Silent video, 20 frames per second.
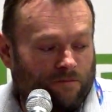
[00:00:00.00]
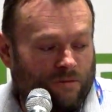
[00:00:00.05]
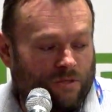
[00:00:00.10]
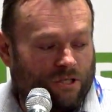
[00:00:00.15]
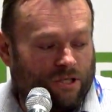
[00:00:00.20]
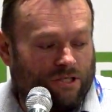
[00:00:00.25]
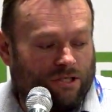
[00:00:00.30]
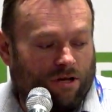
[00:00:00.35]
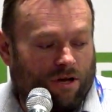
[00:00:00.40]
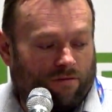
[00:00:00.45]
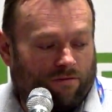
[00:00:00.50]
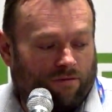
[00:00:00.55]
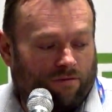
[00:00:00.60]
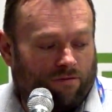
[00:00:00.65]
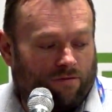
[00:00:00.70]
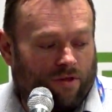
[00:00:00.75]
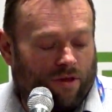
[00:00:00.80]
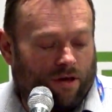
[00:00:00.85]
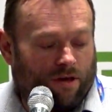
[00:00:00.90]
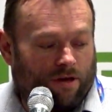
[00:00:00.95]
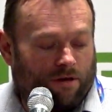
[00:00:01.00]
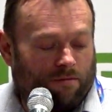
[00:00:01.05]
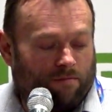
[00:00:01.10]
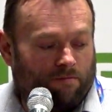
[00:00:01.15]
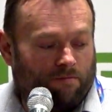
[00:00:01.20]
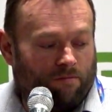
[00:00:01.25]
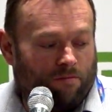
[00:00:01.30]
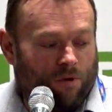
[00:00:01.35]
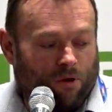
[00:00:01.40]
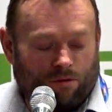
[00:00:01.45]
just off of the
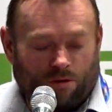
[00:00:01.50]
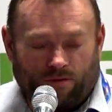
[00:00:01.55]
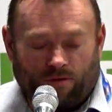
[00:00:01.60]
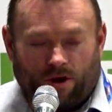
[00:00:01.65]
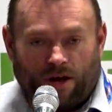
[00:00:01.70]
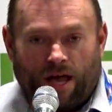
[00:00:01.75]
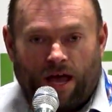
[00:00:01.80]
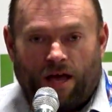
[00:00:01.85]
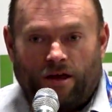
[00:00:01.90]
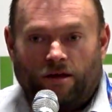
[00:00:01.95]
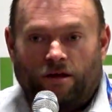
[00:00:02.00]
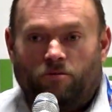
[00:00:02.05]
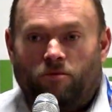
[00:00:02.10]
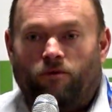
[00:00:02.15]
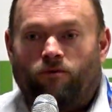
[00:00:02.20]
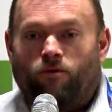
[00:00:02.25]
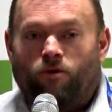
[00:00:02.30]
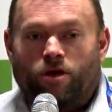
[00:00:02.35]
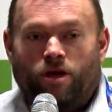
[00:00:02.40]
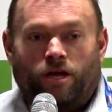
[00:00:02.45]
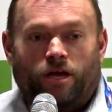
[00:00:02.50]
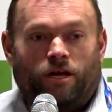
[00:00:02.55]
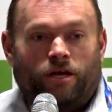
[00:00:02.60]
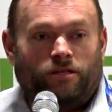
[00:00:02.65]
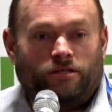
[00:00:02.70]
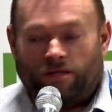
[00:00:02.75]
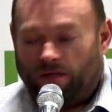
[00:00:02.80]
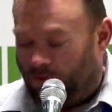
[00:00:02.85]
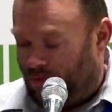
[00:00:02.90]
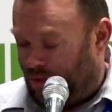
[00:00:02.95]
Milk River Canyon before you get
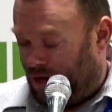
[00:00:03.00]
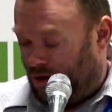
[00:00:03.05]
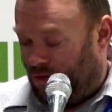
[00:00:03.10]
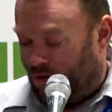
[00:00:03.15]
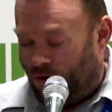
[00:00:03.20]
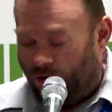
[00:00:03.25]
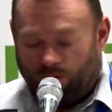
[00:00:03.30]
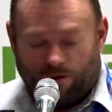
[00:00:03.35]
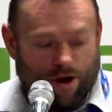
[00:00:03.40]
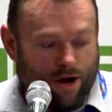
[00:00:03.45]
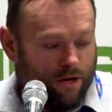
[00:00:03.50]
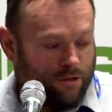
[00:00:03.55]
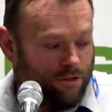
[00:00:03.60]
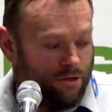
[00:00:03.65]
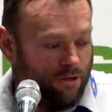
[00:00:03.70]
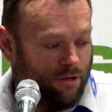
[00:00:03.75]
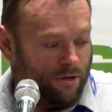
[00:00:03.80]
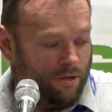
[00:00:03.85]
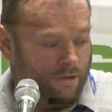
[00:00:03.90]
into the Pinhorn Ranch.